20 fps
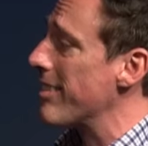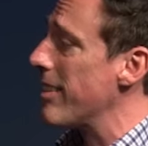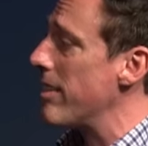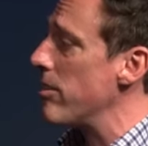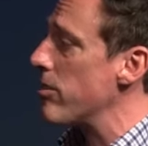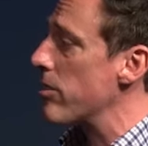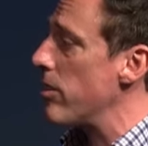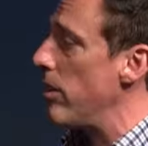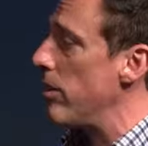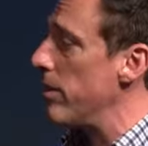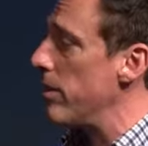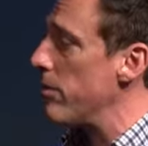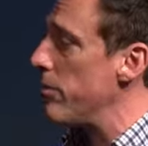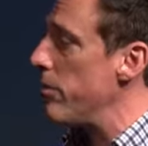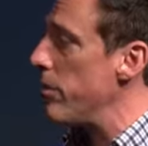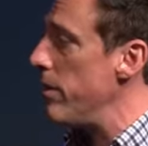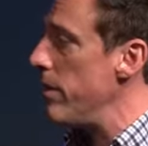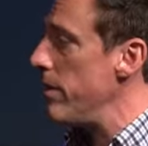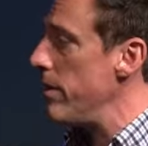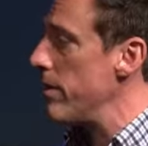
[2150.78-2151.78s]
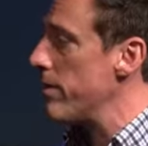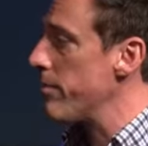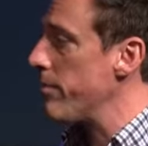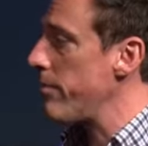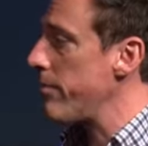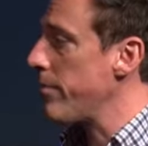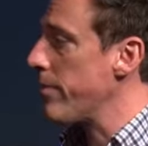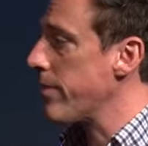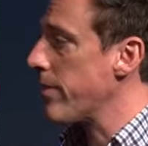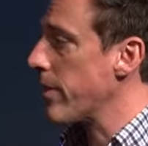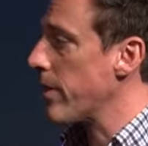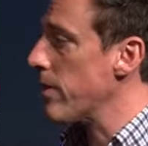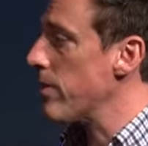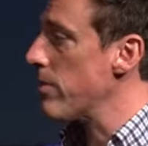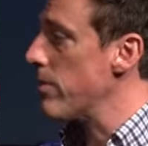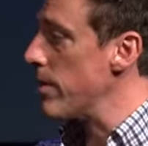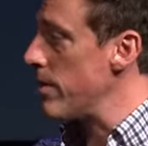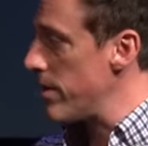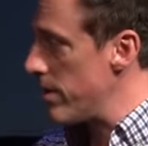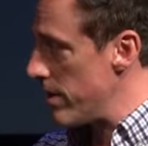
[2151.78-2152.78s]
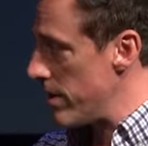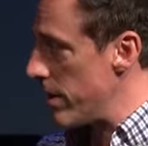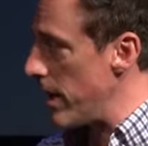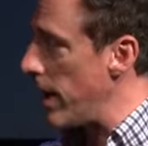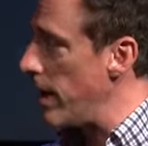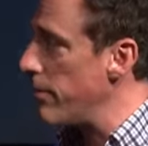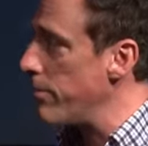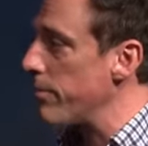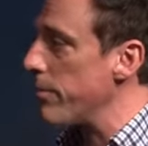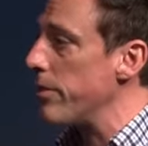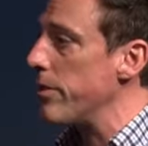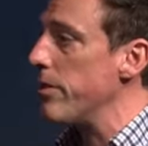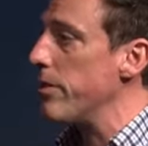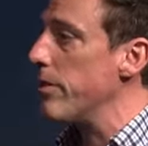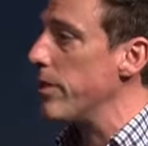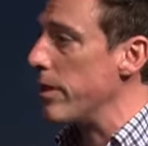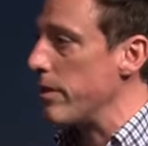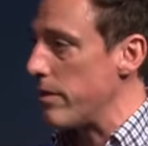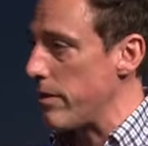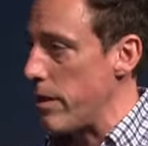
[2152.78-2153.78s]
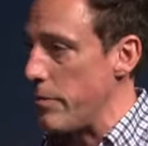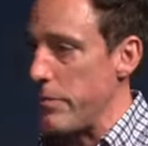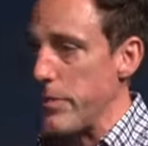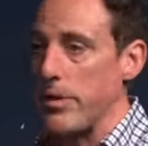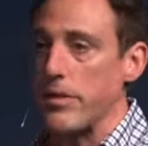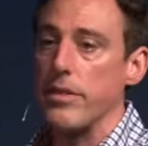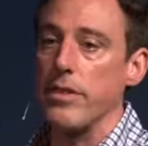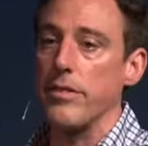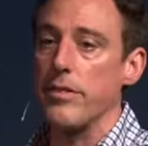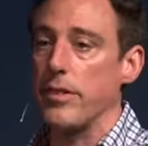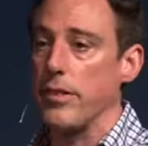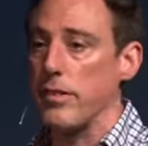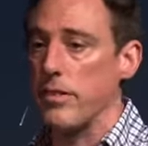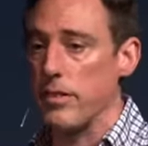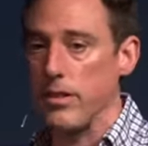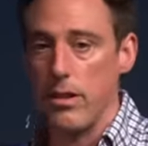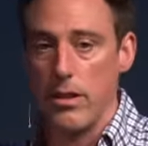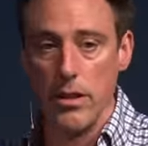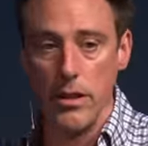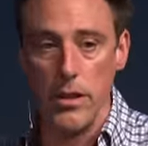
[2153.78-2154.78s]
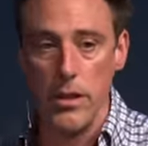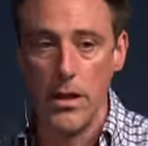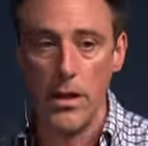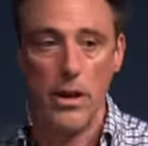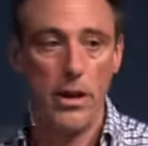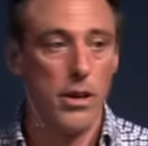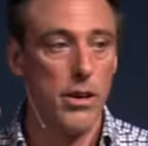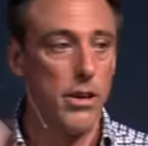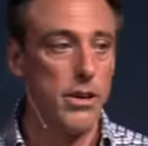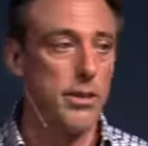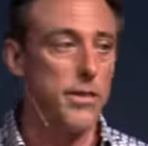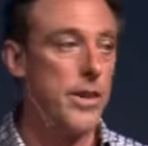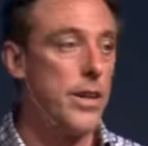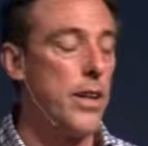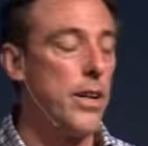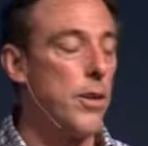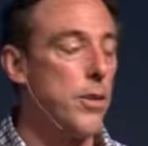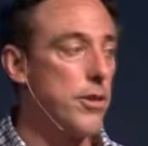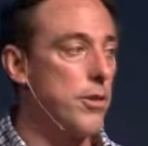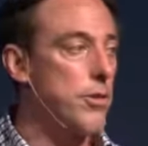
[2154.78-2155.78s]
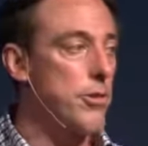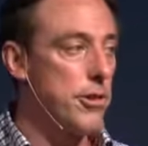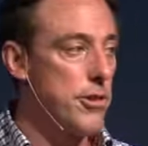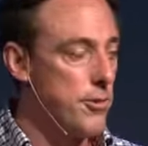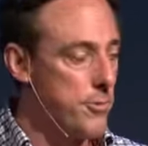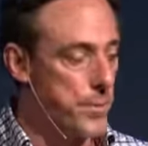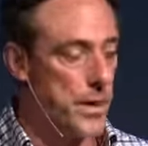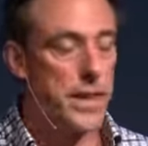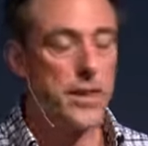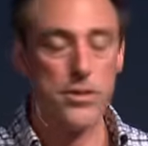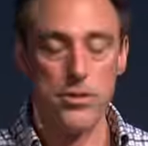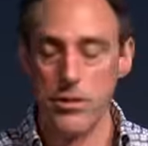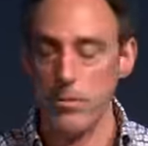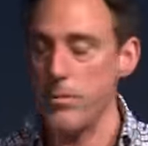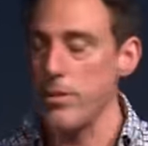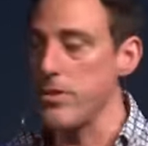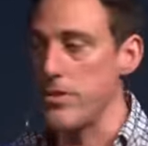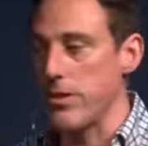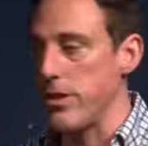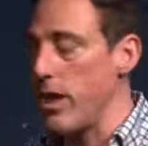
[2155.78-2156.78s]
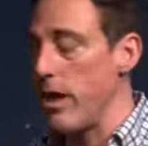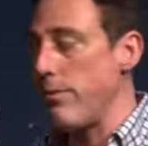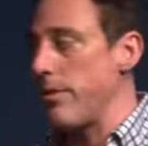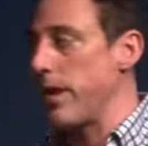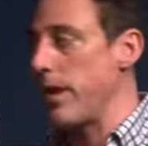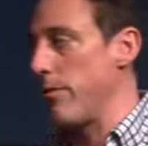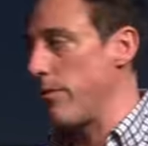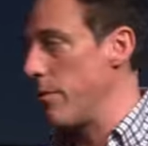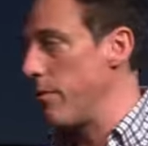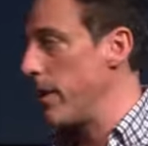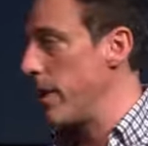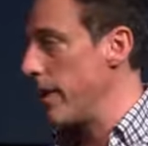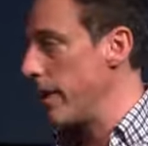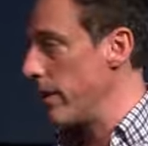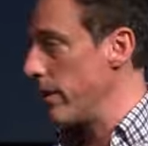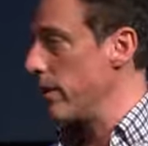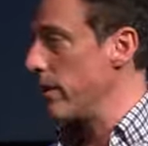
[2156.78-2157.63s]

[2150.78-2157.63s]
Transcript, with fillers: that he's calling for? Jesus died for you, accepted this insult. Your response should be just loving everybody.